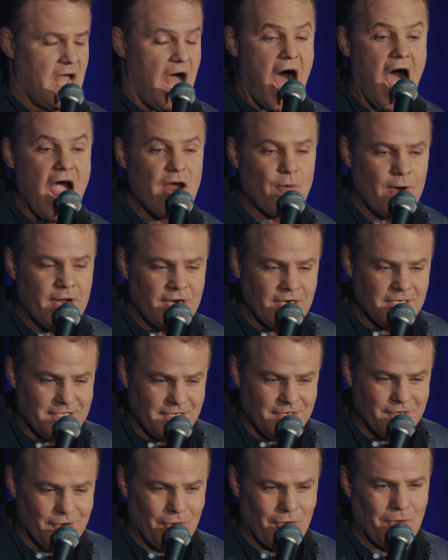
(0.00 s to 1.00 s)
I ran a
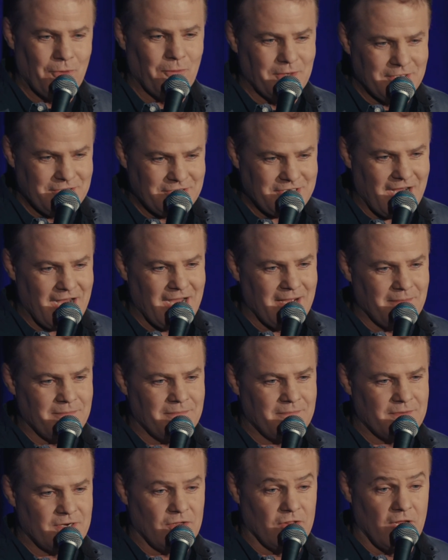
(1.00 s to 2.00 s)
deal one
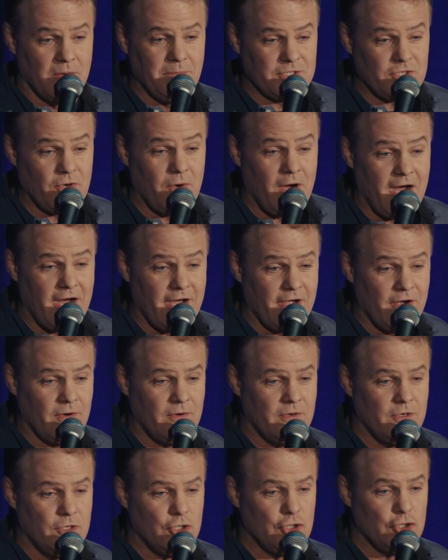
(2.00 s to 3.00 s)
time, Columbus,
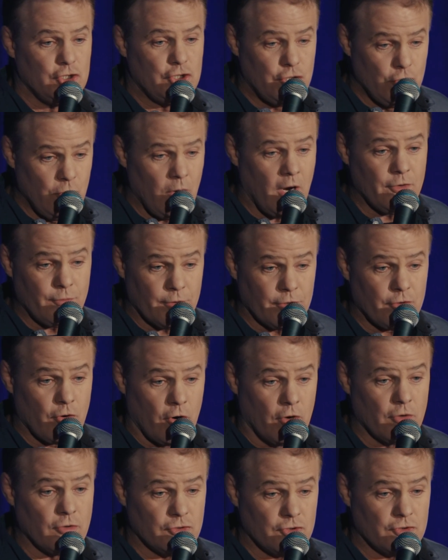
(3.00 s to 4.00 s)
Ohio, 200
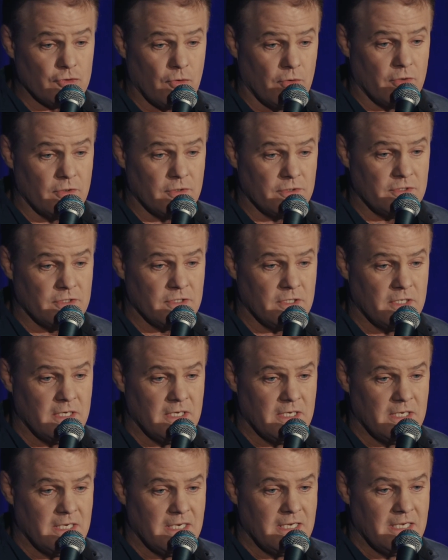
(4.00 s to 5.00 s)
Kroger stores,
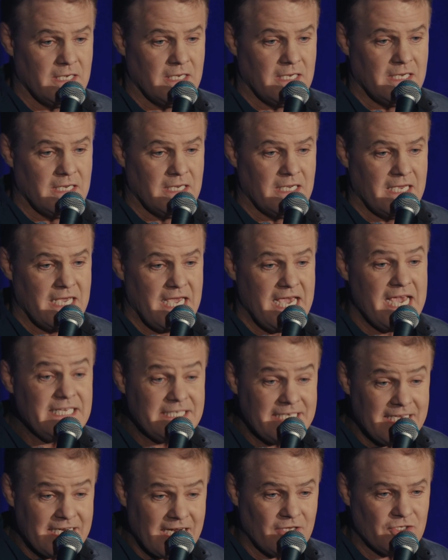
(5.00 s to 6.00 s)

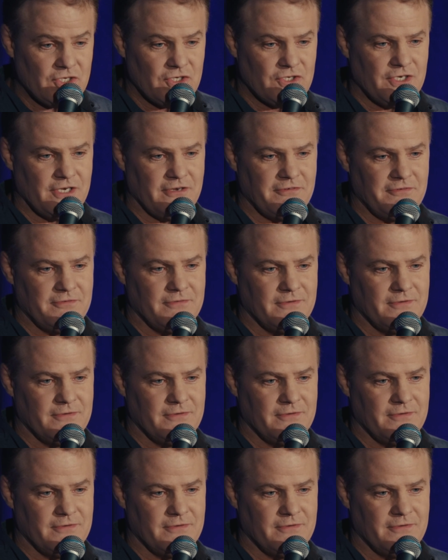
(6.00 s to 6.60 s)
18-ounce Jif,